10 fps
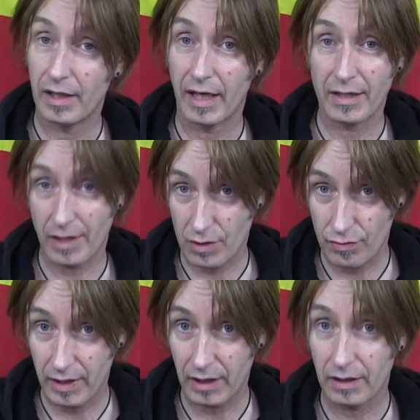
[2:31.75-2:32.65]

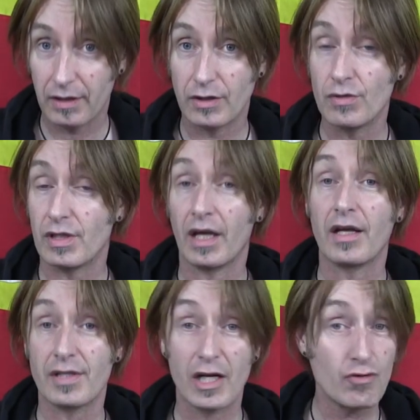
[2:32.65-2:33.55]
exaggerating, using
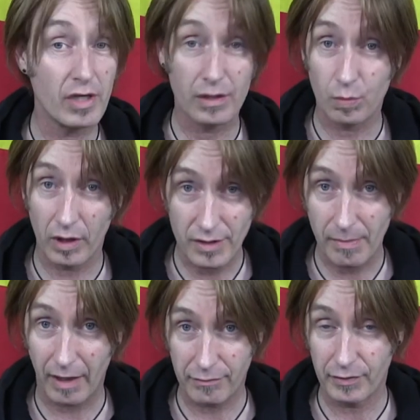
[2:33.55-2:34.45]
exaggerated words
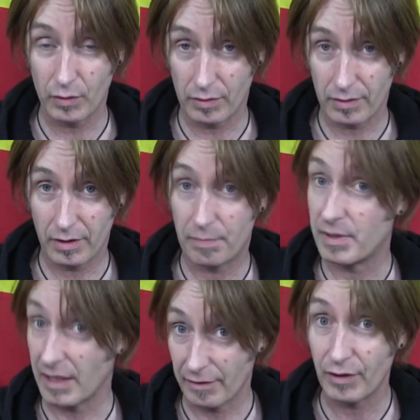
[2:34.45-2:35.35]
about food.
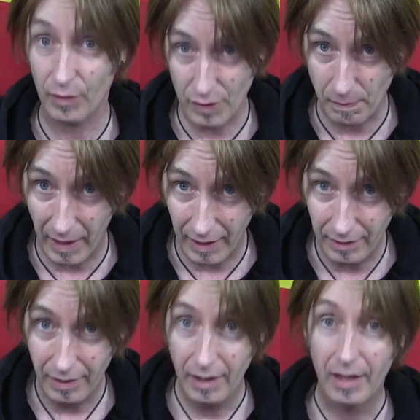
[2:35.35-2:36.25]
Particularly if you go to Spain.